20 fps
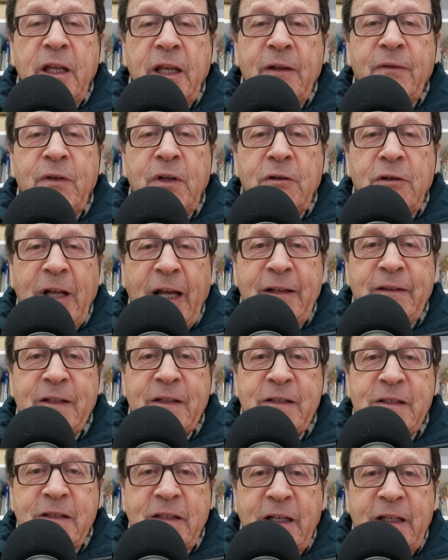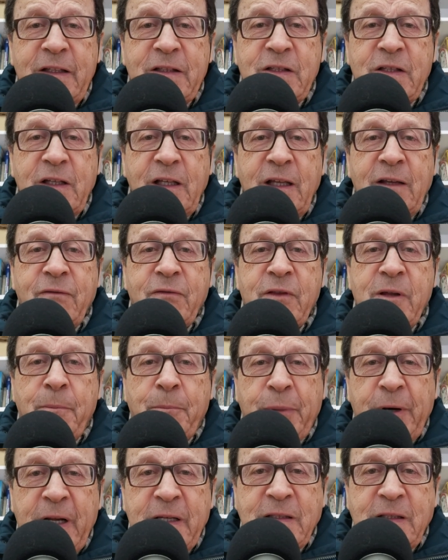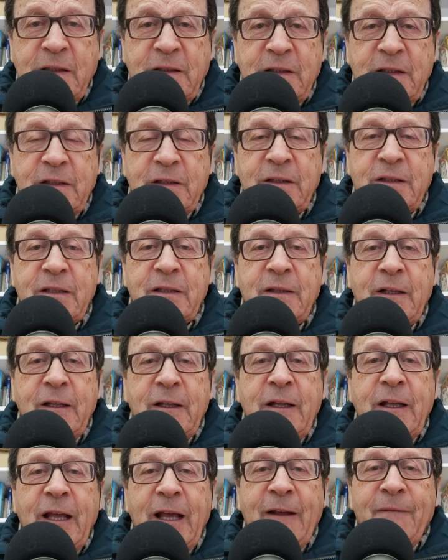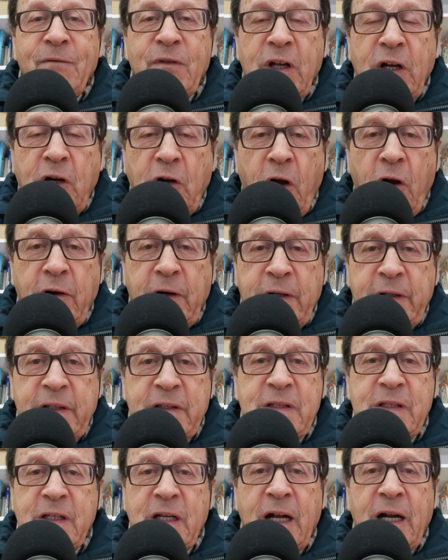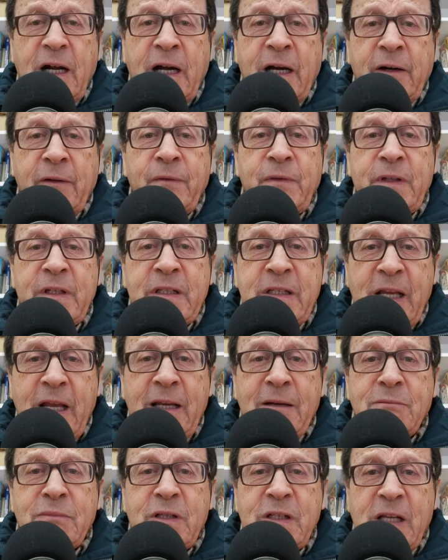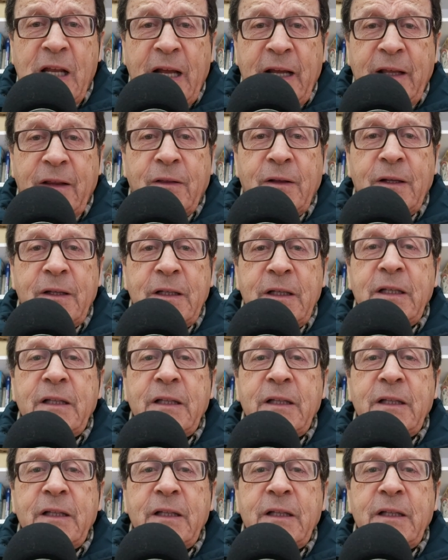in the United States, if the president and the Congress are on the same side,